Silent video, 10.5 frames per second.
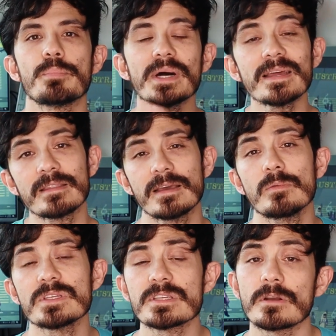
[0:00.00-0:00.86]
But that
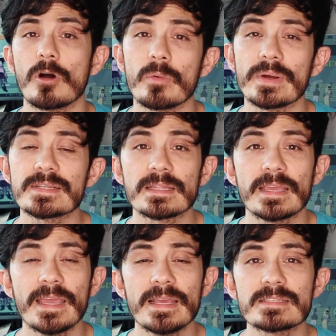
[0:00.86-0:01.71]
wasn't always the
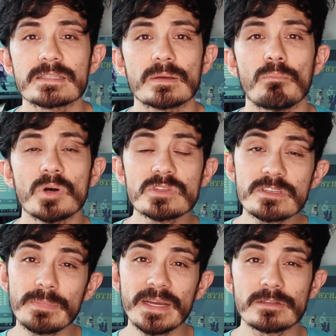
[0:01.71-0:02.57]
case. Most
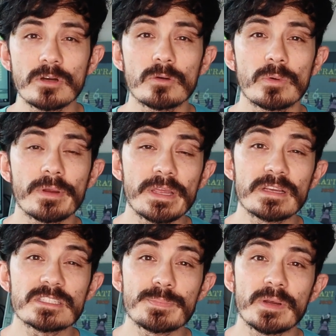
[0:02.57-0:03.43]
of my adult
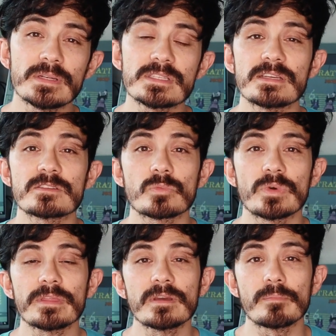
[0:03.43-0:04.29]
working experience is with